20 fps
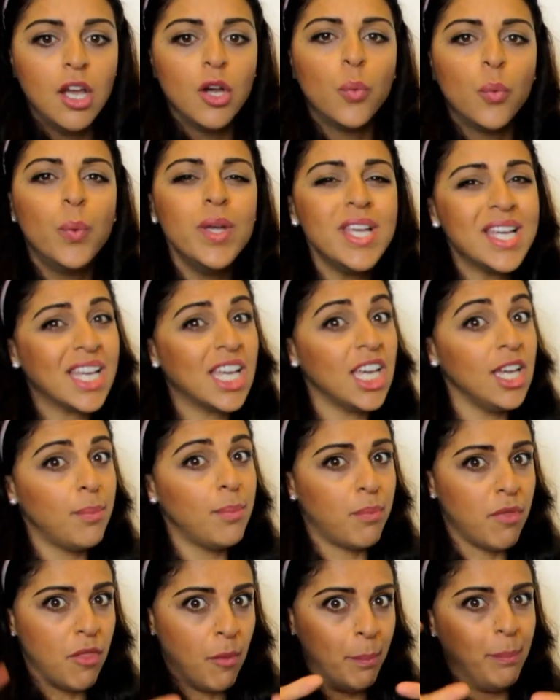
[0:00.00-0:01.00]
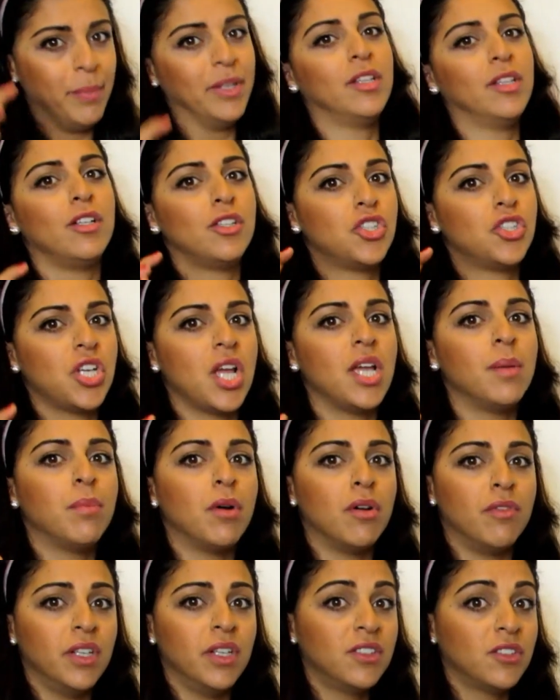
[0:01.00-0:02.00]
We keep the middle shape
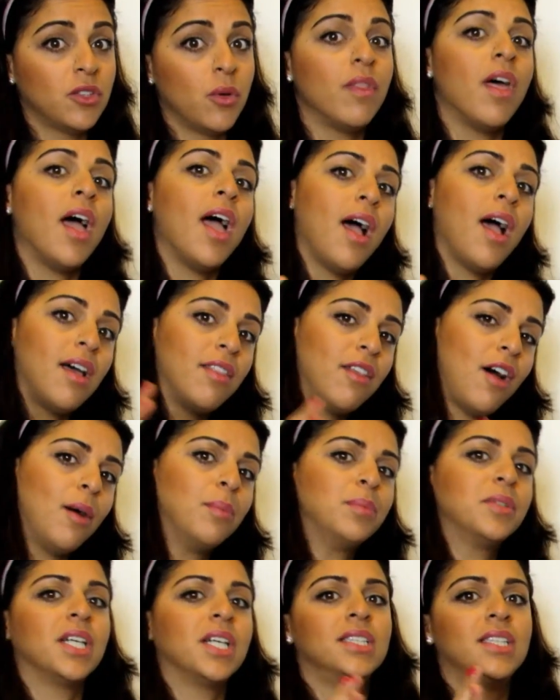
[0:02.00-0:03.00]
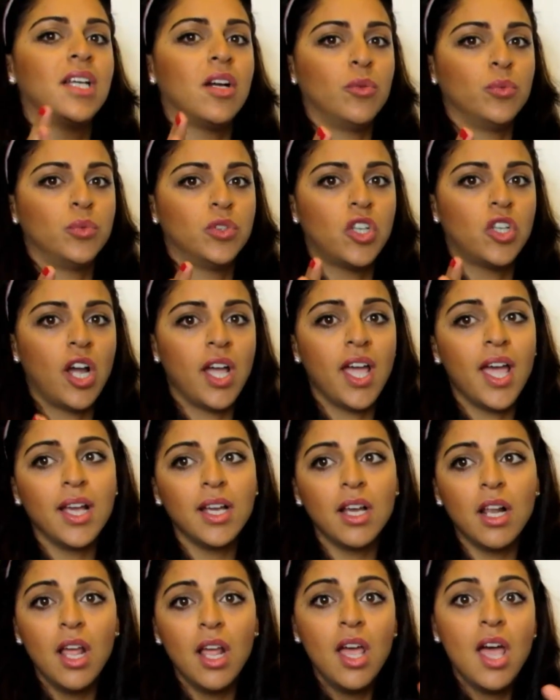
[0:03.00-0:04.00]
of it, so the upside down
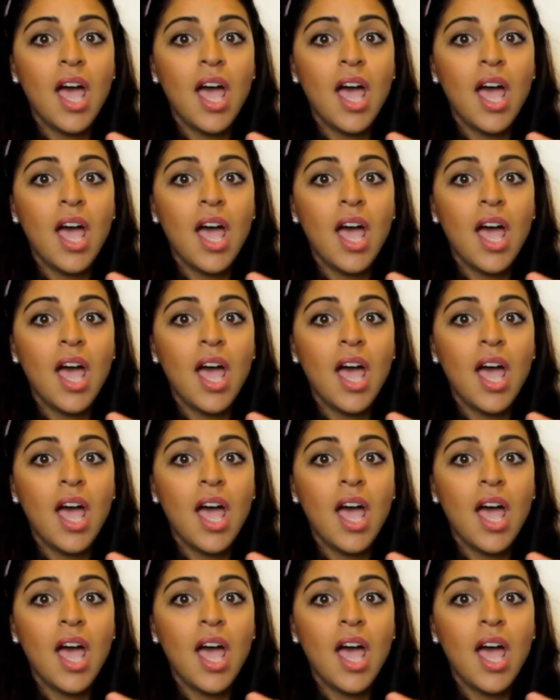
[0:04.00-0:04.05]
triangle,